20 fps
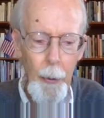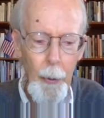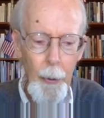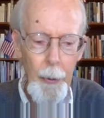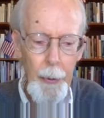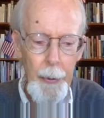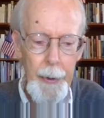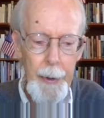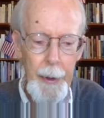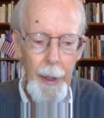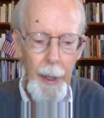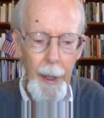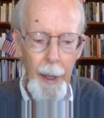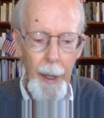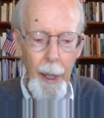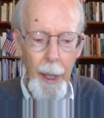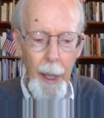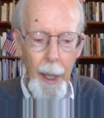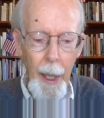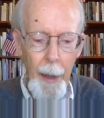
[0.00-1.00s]
cools.
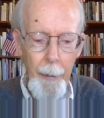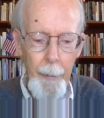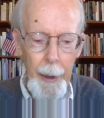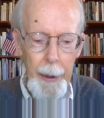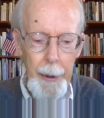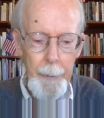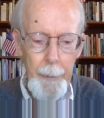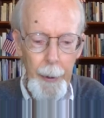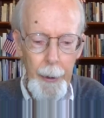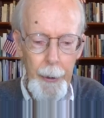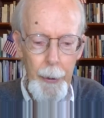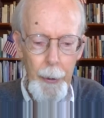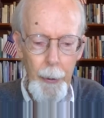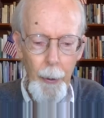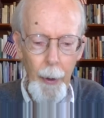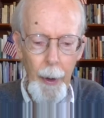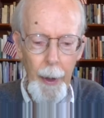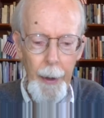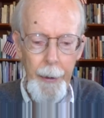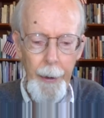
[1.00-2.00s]
It must
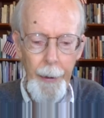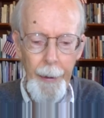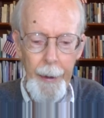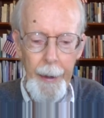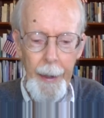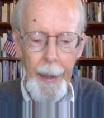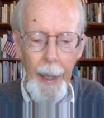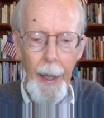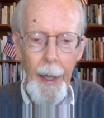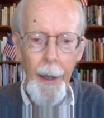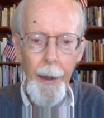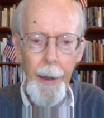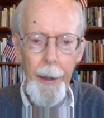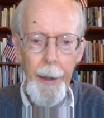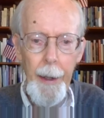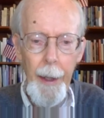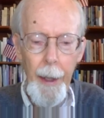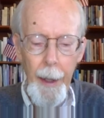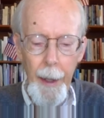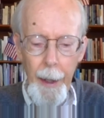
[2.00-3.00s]
mature into the
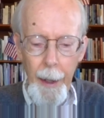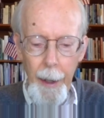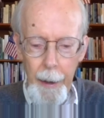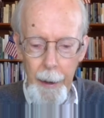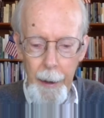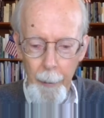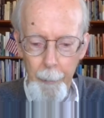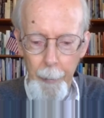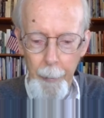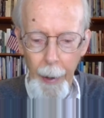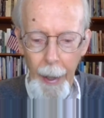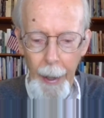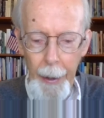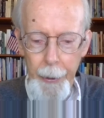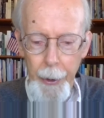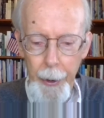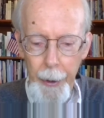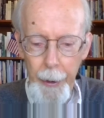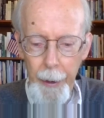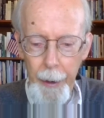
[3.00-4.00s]
caring,
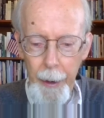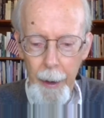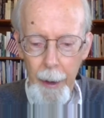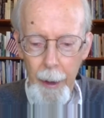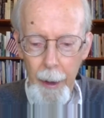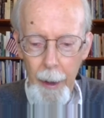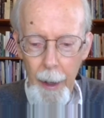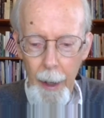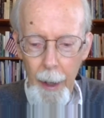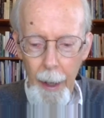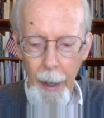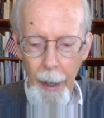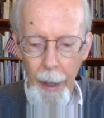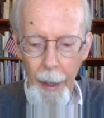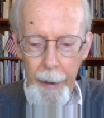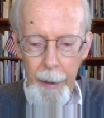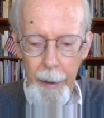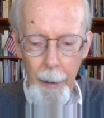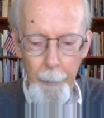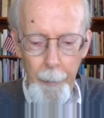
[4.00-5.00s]
compassion,
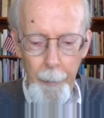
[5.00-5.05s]
and